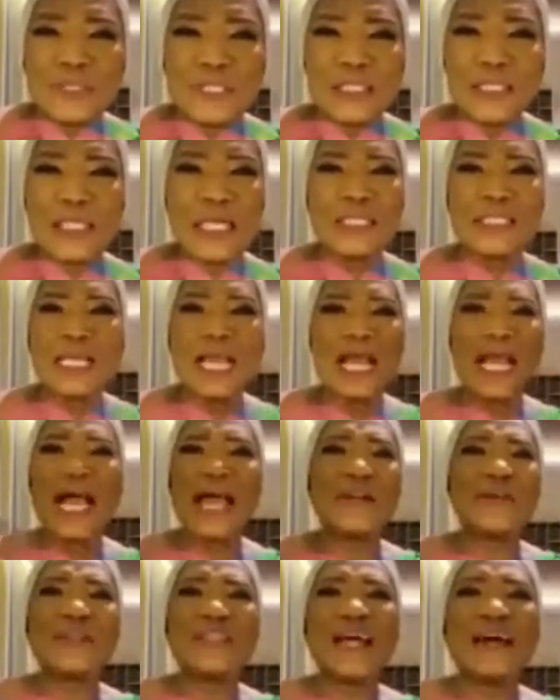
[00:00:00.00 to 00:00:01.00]
She says,
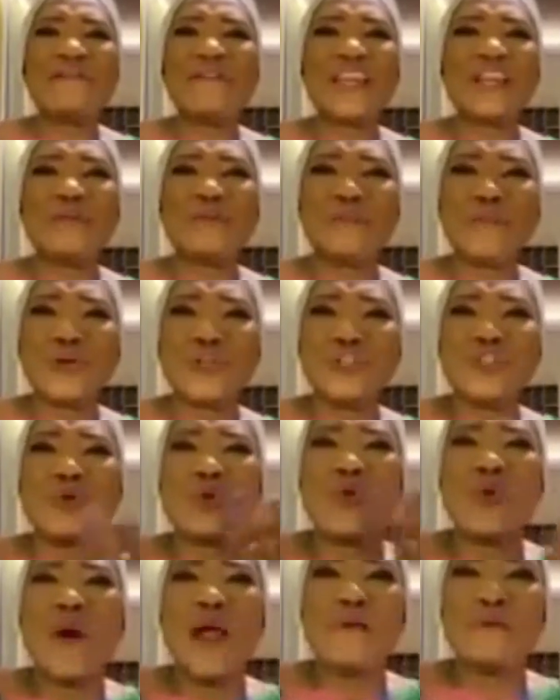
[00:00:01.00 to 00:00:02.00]
I don't have any money
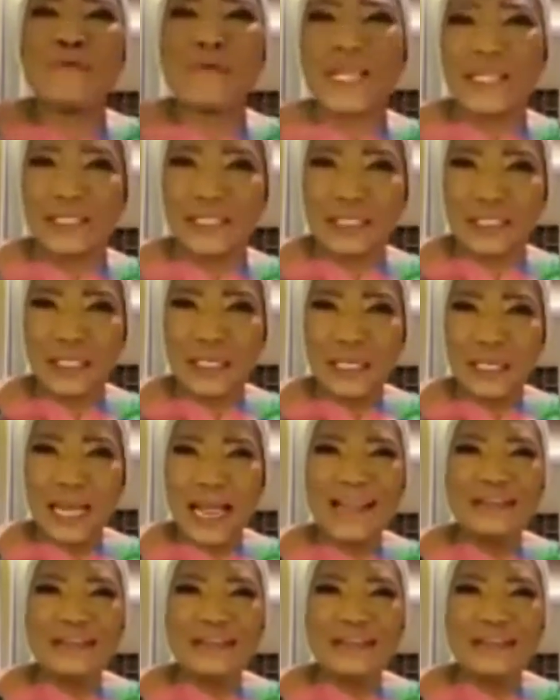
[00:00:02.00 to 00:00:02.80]
to go and rent.